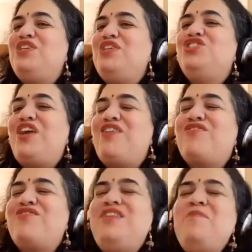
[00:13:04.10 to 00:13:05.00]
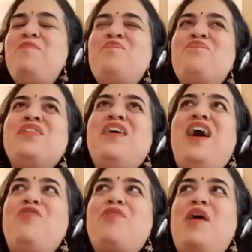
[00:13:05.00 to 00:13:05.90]
general, I
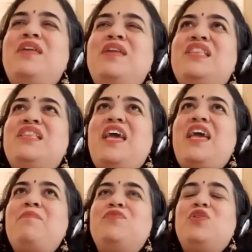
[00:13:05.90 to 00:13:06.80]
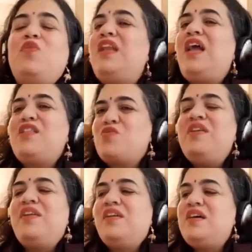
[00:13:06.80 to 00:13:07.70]
would probably say over the last 20
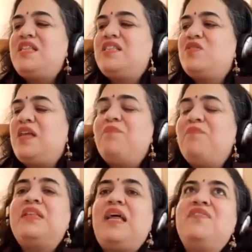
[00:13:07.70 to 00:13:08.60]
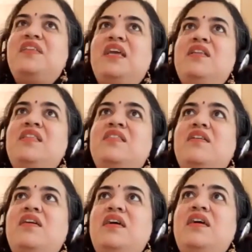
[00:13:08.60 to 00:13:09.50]
years, something that I've seen
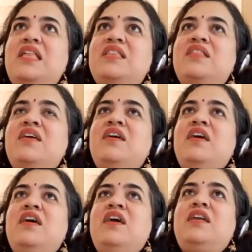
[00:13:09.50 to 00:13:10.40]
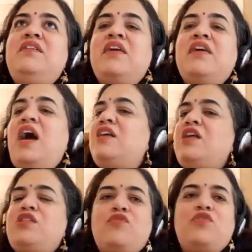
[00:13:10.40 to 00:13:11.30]
is that regardless
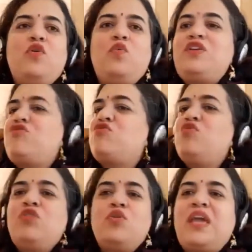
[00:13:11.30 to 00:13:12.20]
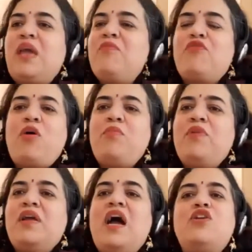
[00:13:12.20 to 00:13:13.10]
of, which school you came from,
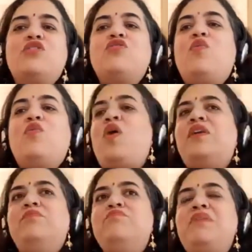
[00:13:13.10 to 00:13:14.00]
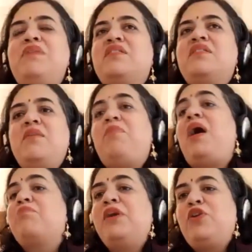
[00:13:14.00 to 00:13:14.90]
regardless of what this
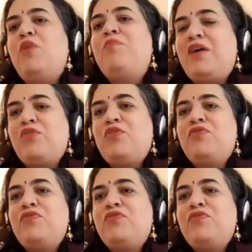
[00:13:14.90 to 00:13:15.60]
department you're part of,